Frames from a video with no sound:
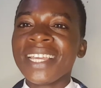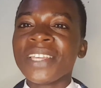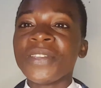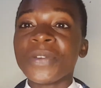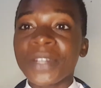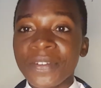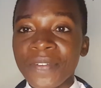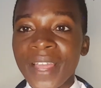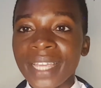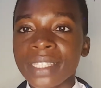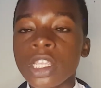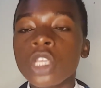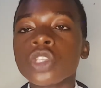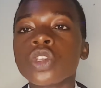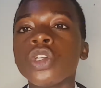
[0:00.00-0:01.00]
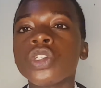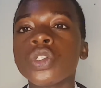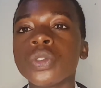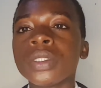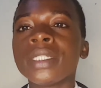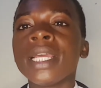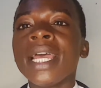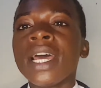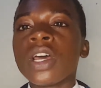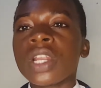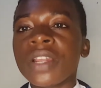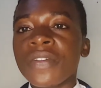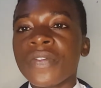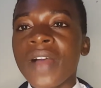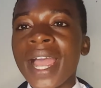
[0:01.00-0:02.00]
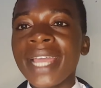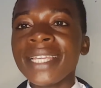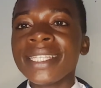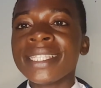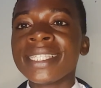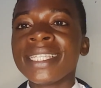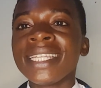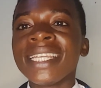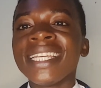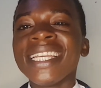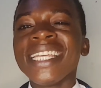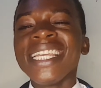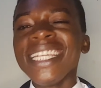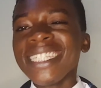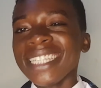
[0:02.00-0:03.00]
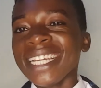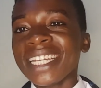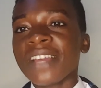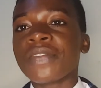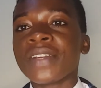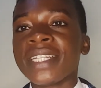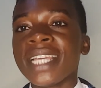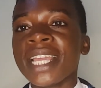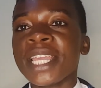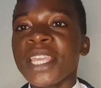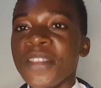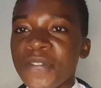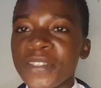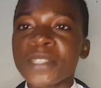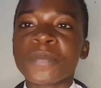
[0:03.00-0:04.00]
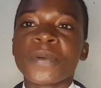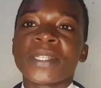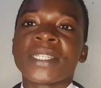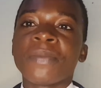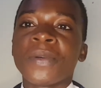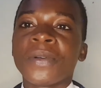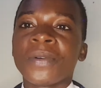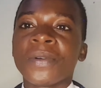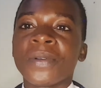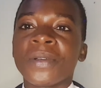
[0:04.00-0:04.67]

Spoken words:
you revise. So you should revise each and every day if it's possible.